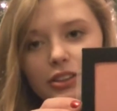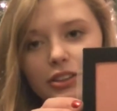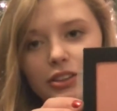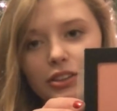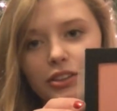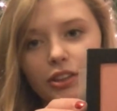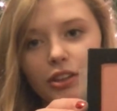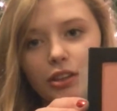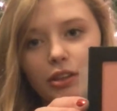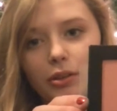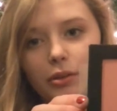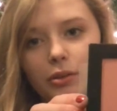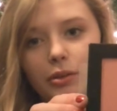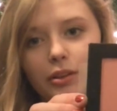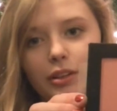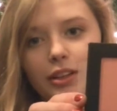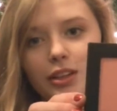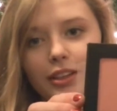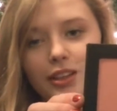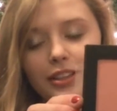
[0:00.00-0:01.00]
So
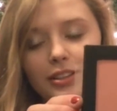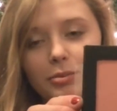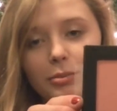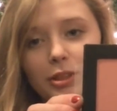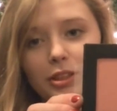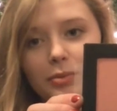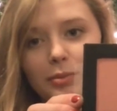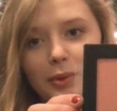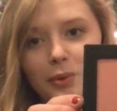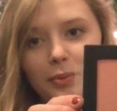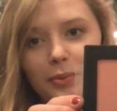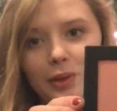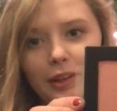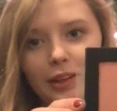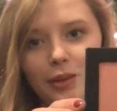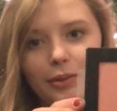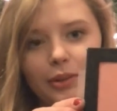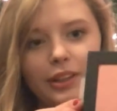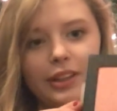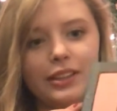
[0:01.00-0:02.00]
this makes me
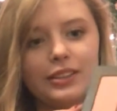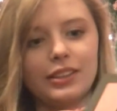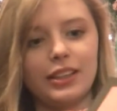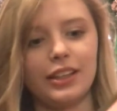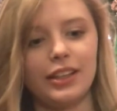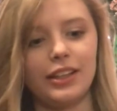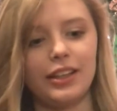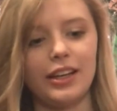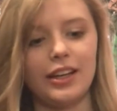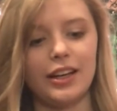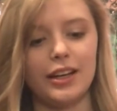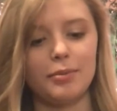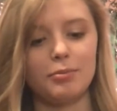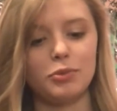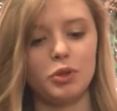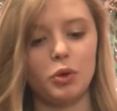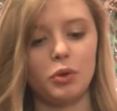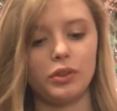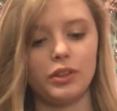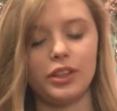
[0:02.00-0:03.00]
really, really excited, and I'm
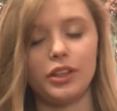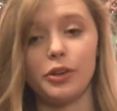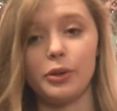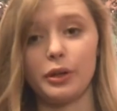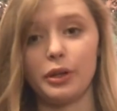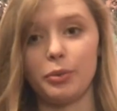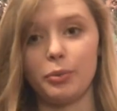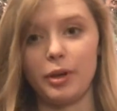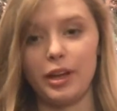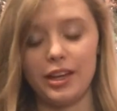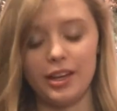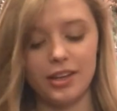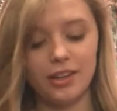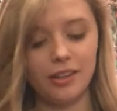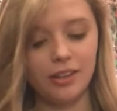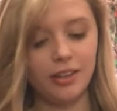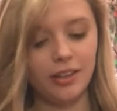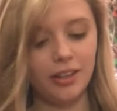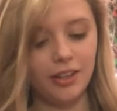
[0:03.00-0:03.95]
totally going away